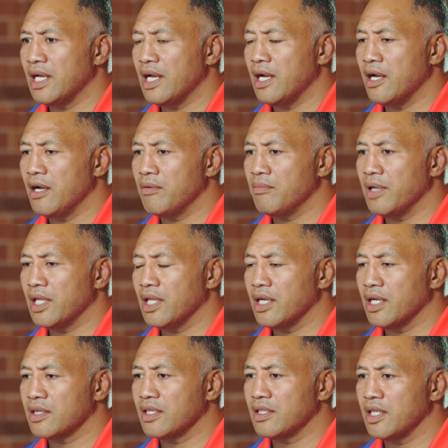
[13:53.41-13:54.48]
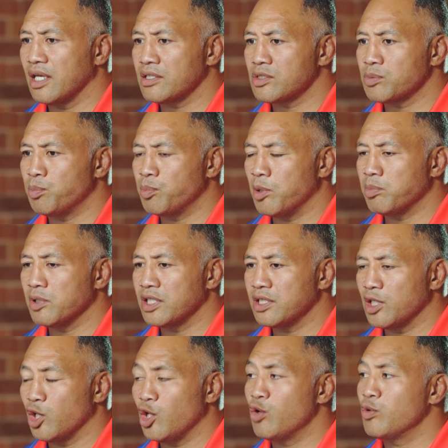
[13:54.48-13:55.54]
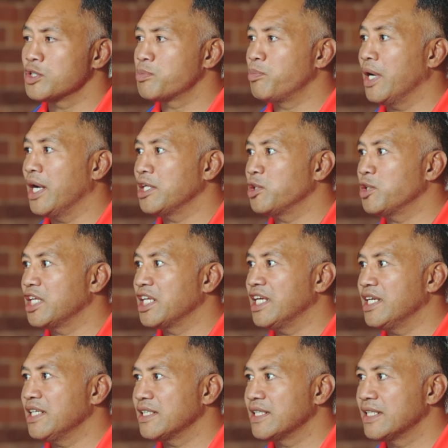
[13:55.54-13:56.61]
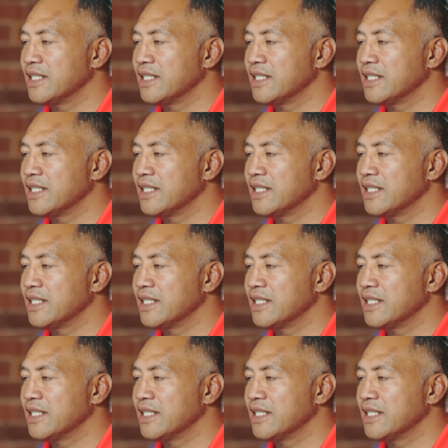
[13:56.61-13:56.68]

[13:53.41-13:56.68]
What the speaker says: And I think that's probably the lowest part you can get,